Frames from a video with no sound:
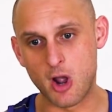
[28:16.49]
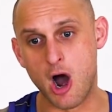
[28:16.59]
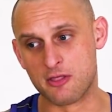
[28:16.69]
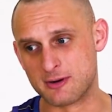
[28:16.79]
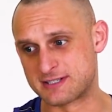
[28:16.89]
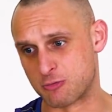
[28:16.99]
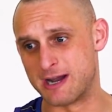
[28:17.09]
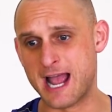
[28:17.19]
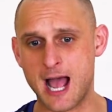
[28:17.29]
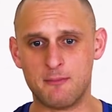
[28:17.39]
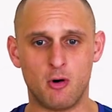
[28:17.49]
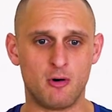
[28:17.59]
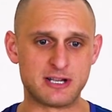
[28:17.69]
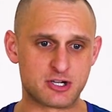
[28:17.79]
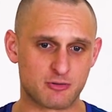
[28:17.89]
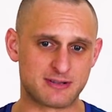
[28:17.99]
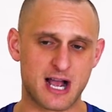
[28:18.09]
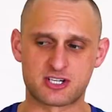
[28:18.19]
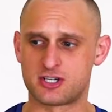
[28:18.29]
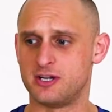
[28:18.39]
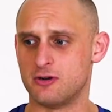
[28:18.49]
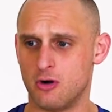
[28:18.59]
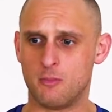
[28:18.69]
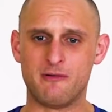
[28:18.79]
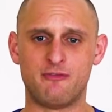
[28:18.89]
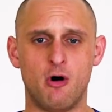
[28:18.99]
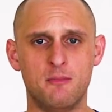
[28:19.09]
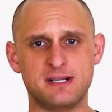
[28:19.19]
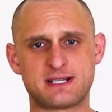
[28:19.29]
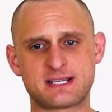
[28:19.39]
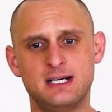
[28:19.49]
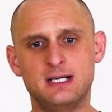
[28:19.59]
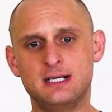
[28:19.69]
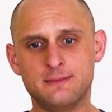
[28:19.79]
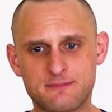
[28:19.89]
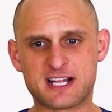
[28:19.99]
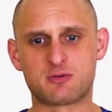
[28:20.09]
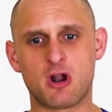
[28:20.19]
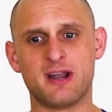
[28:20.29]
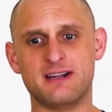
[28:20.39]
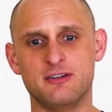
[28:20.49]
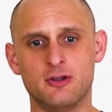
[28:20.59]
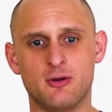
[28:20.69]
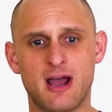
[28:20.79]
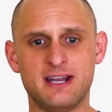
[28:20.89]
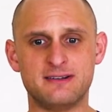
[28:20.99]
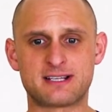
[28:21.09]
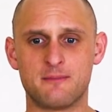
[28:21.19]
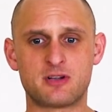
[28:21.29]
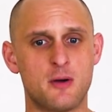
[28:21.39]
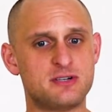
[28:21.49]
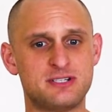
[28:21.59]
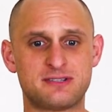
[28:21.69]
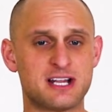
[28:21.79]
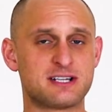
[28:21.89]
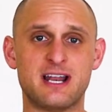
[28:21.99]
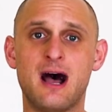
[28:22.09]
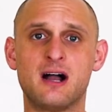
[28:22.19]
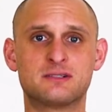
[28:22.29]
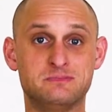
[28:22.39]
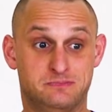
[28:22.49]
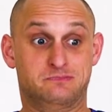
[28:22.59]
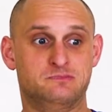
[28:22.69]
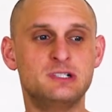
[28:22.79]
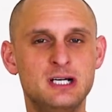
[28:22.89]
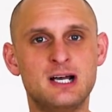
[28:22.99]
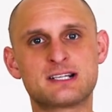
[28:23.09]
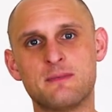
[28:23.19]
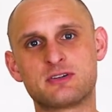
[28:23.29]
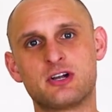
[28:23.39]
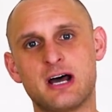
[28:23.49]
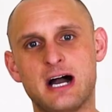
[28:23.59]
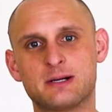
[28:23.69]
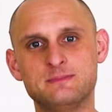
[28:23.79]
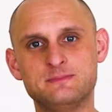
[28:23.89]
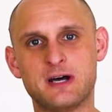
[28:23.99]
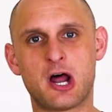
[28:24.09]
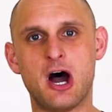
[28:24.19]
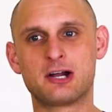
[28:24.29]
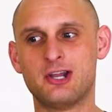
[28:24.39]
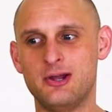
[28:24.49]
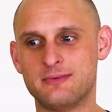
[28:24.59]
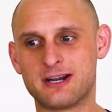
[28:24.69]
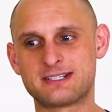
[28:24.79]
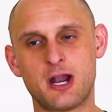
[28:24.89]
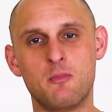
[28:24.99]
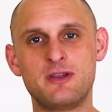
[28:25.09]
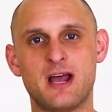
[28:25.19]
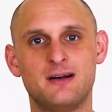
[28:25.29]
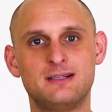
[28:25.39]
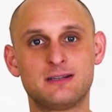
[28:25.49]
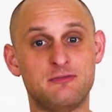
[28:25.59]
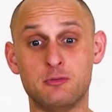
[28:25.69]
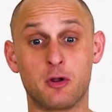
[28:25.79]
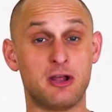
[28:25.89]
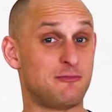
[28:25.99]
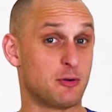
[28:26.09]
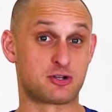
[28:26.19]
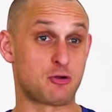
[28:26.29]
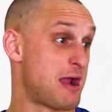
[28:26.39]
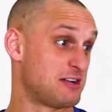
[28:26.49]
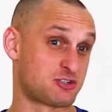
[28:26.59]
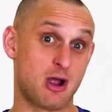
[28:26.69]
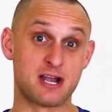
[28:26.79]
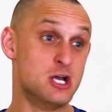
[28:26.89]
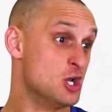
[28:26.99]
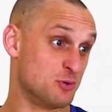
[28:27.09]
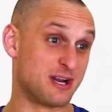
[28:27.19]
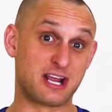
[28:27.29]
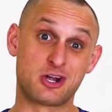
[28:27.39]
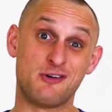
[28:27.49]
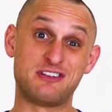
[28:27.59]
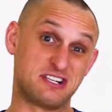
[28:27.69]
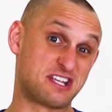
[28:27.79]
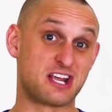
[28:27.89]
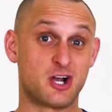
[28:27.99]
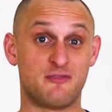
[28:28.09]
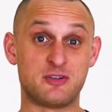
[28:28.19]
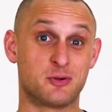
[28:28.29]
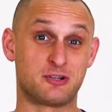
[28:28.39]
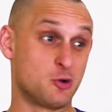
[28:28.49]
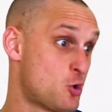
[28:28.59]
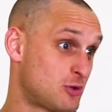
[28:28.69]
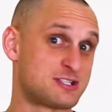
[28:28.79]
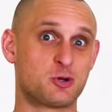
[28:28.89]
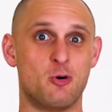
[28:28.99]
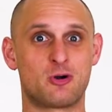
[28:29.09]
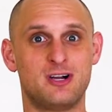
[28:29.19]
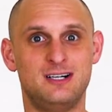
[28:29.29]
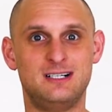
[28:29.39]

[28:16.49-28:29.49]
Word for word: Either it's rehab or injury reduction or performance. That's what I need to do. And sometimes you just, they just need a hug. Sometimes you got to hug them. And I hugged her and I said, I'm with you. If you want to, if you want to train, let's train. You want to get coffee, let's get coffee. You want to talk, let's talk.